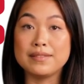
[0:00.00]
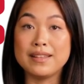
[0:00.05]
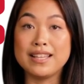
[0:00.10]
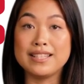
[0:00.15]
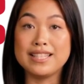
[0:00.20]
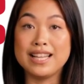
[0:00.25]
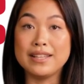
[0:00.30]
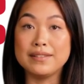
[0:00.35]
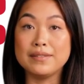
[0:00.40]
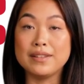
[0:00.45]

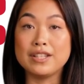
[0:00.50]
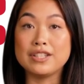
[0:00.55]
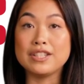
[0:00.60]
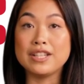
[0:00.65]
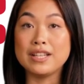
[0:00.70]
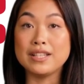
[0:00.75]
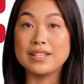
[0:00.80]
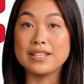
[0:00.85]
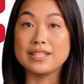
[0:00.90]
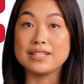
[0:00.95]
A
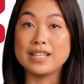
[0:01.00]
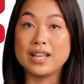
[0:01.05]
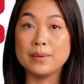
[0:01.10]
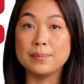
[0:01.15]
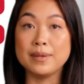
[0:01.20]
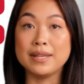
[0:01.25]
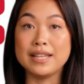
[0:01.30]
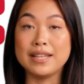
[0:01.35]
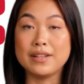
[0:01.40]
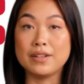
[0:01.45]
technician is
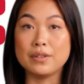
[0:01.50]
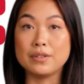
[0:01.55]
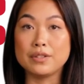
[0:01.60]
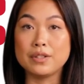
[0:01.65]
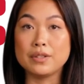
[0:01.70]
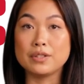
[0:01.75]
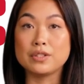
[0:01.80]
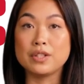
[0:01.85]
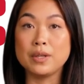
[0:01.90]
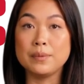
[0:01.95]
helping a
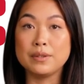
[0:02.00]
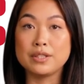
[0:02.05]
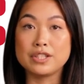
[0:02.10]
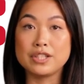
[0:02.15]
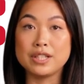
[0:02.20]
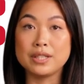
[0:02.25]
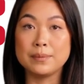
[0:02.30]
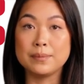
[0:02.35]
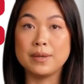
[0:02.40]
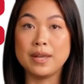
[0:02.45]
user
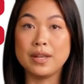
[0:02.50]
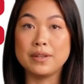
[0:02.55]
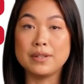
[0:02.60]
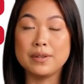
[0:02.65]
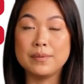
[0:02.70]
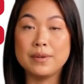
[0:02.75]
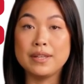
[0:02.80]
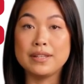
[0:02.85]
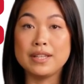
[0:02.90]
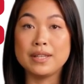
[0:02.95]
troubleshoot a
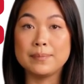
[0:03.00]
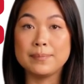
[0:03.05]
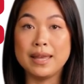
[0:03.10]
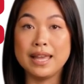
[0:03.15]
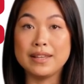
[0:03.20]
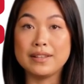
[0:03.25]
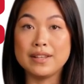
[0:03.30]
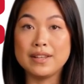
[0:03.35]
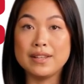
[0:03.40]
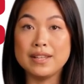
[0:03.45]
problem on their
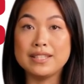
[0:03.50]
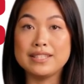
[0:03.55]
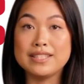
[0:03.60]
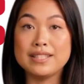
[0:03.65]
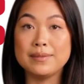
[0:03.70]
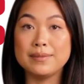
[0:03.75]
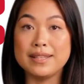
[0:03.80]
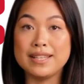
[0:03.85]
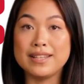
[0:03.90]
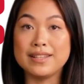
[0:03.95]
macOS
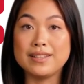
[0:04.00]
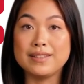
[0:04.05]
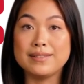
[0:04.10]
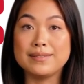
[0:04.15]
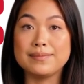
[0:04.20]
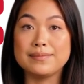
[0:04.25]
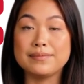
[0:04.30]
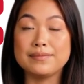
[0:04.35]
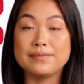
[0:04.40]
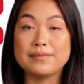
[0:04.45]

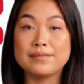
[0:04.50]
computer.